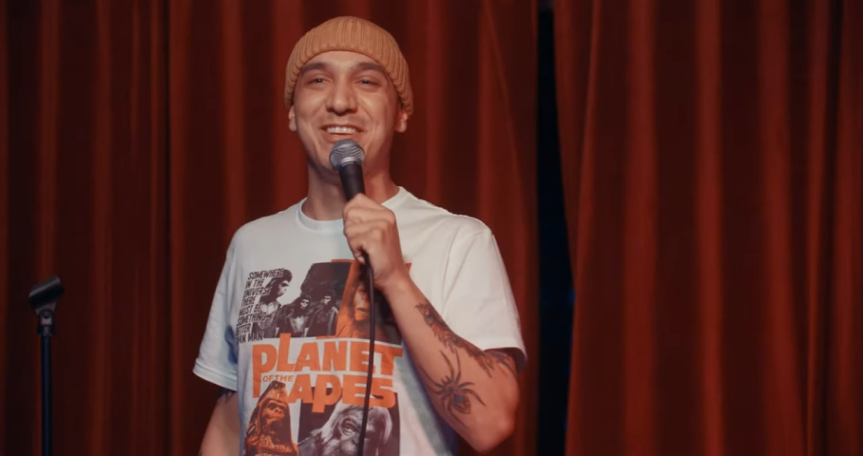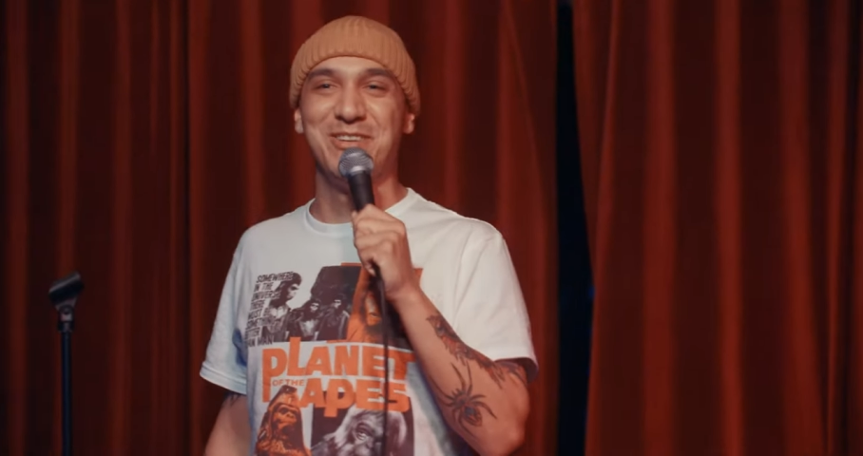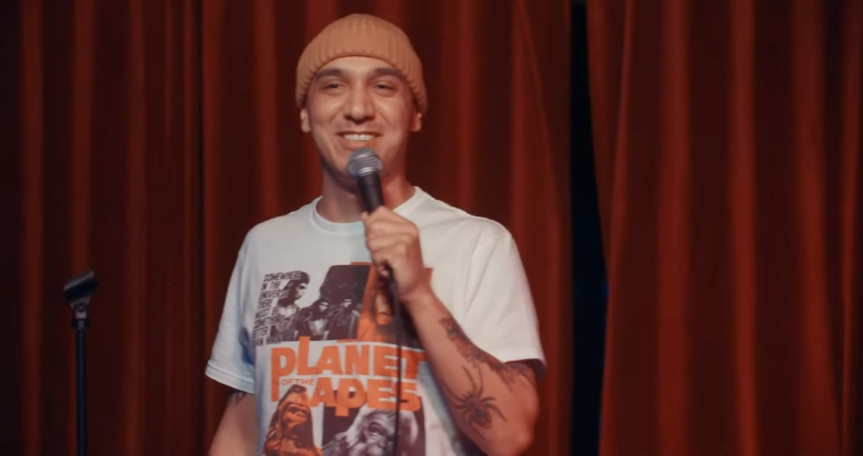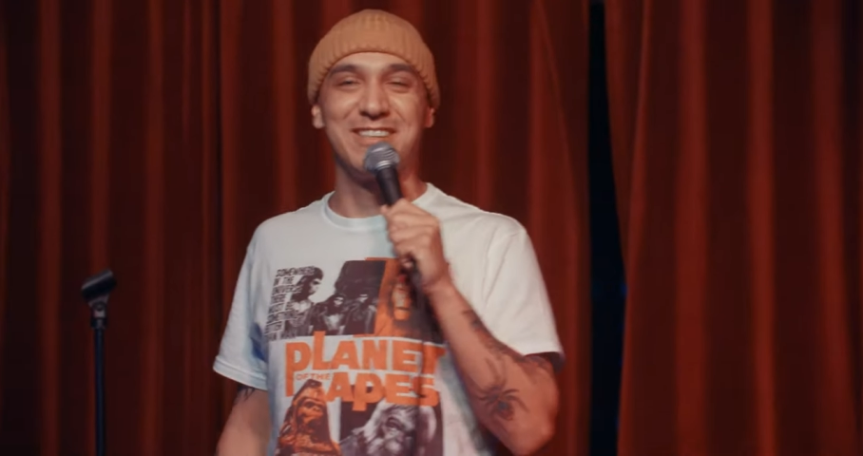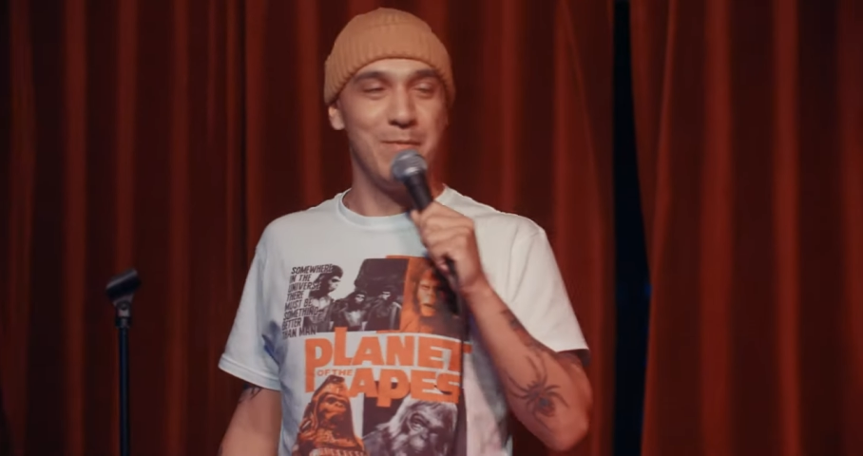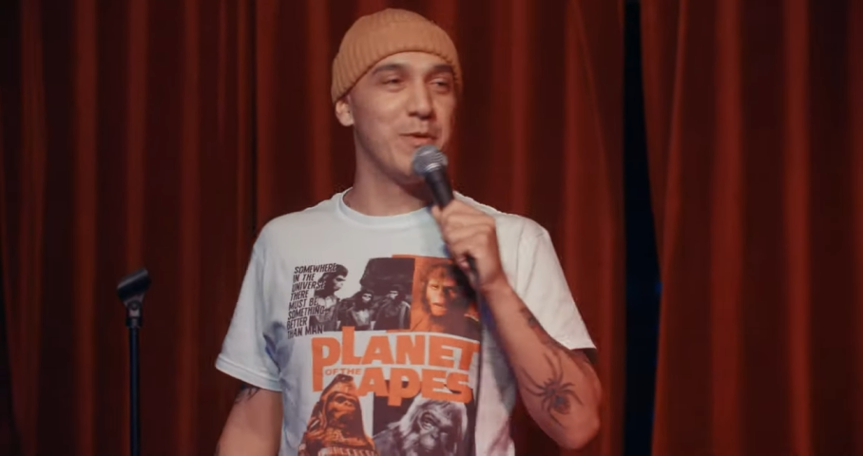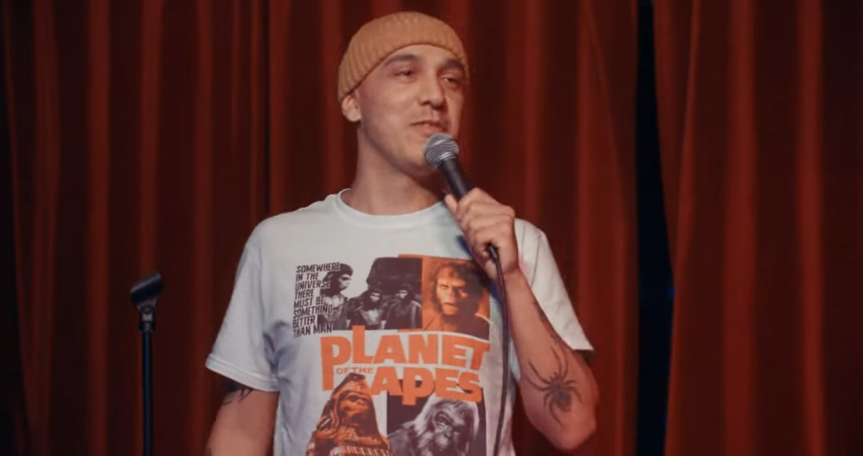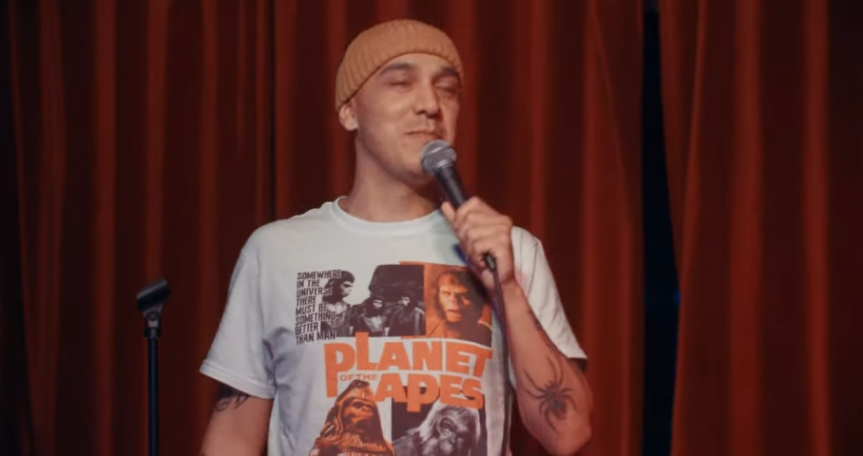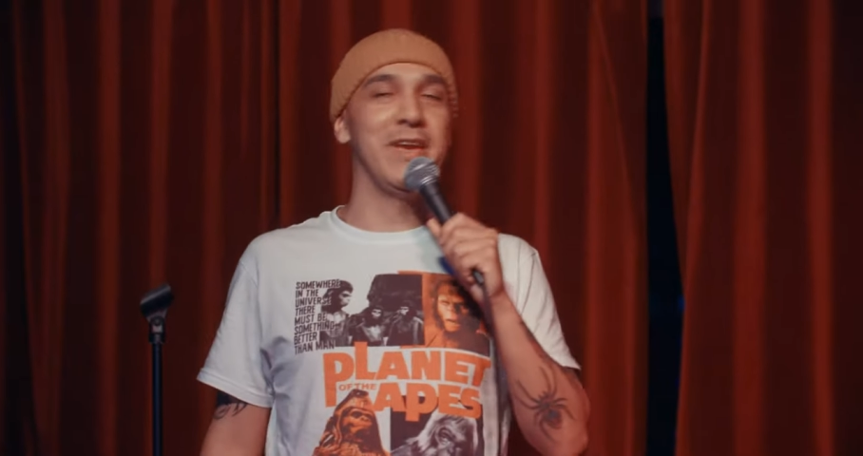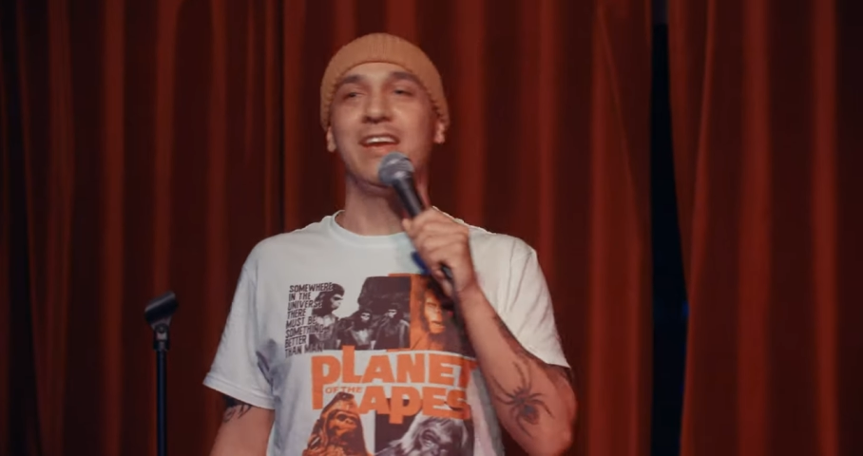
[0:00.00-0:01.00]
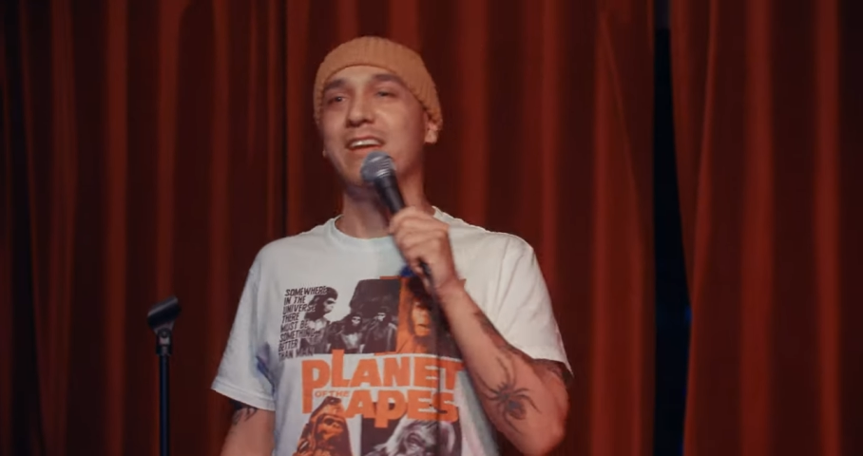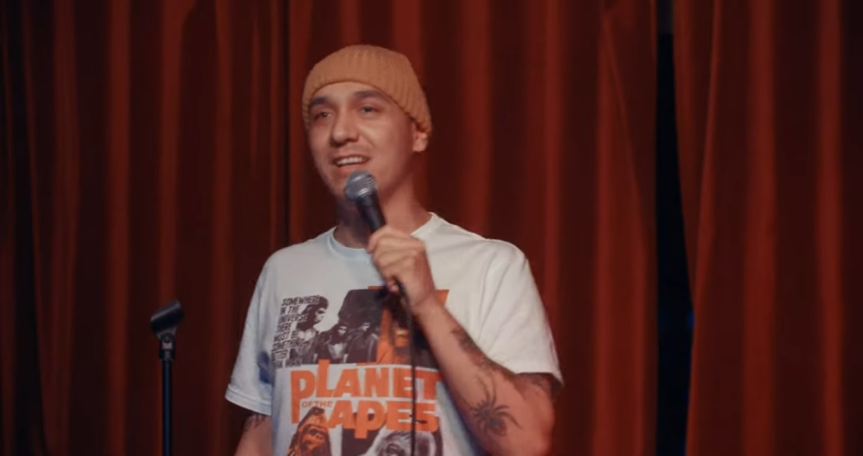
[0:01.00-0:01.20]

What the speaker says: of you is coming with me.